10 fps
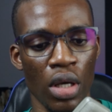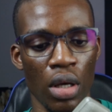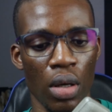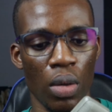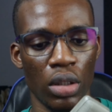
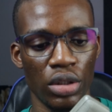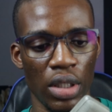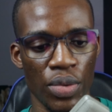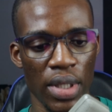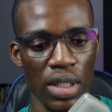
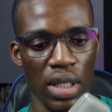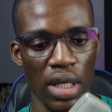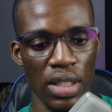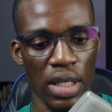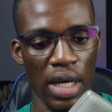120
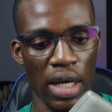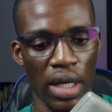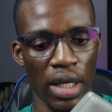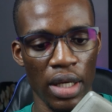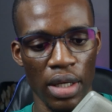days,
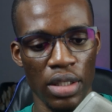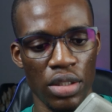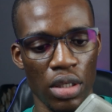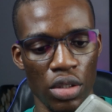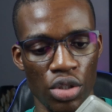it's
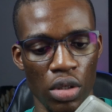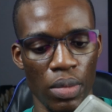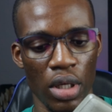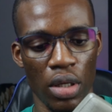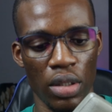gonna show me
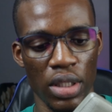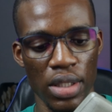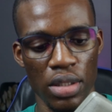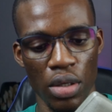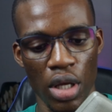all this.
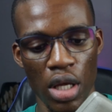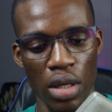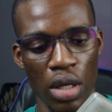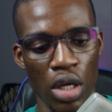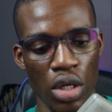Okay,
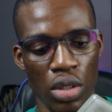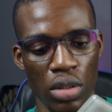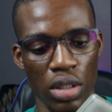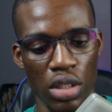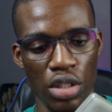
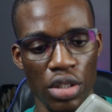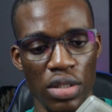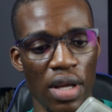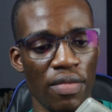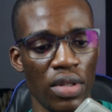this is just
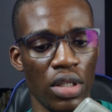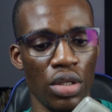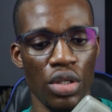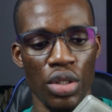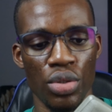everything you
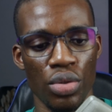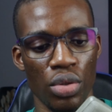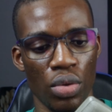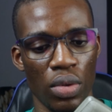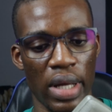need to
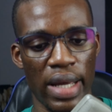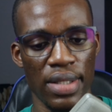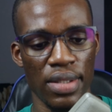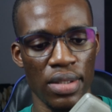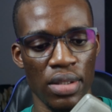know,
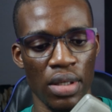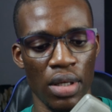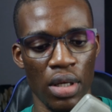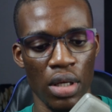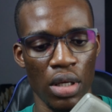guys.
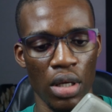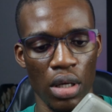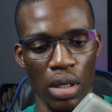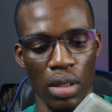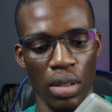
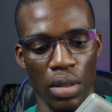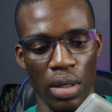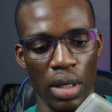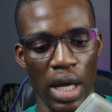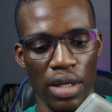
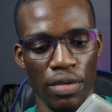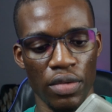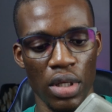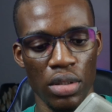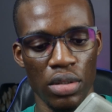Kind of
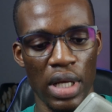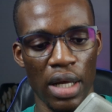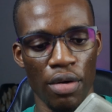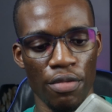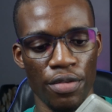not that
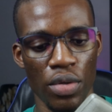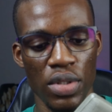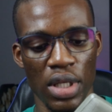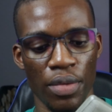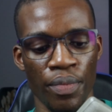confusing.